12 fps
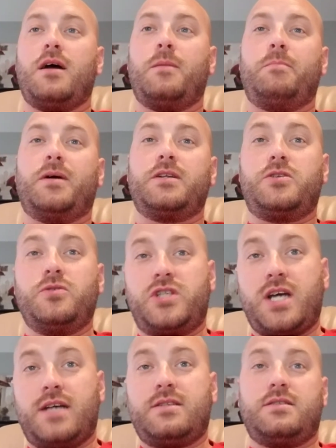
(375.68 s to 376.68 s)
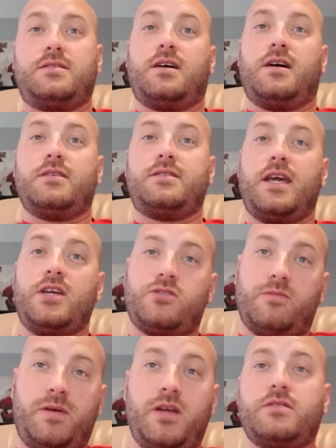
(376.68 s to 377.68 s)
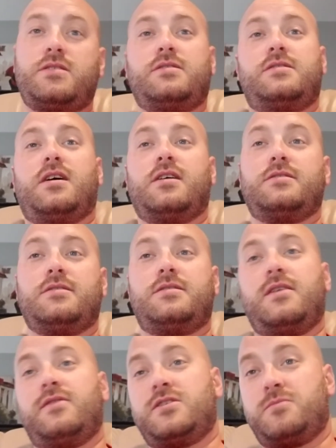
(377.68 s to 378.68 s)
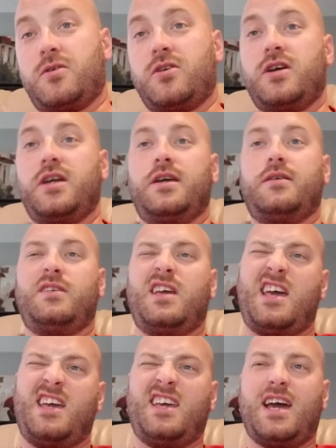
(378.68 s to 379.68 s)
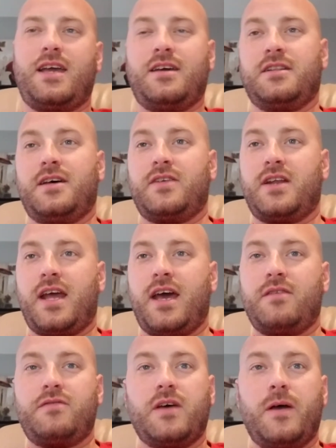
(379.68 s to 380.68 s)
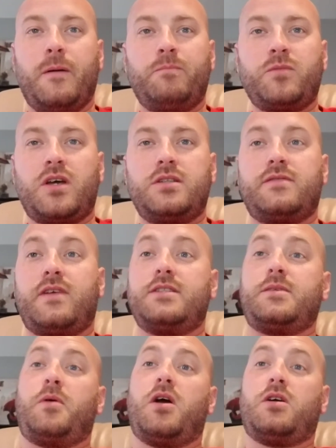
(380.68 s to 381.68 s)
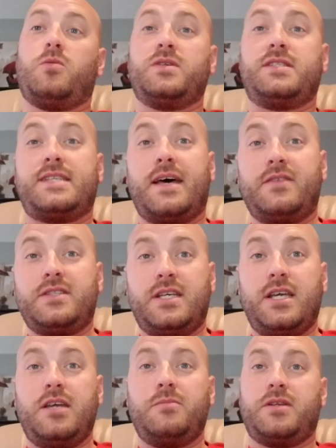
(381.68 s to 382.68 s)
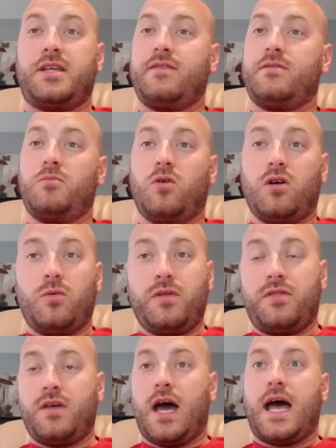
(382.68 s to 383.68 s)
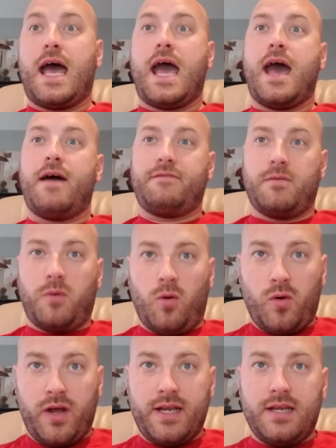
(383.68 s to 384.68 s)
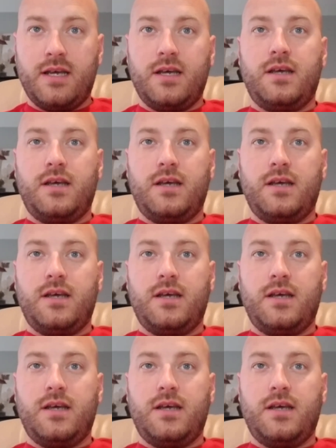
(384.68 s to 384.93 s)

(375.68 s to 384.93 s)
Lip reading: But Duke Johnson sucks. Adrian Peterson sucks. Latavius Murray, yeah, he got you 11 and a half. Devontae Parker was 17, but David Moore with a half a point.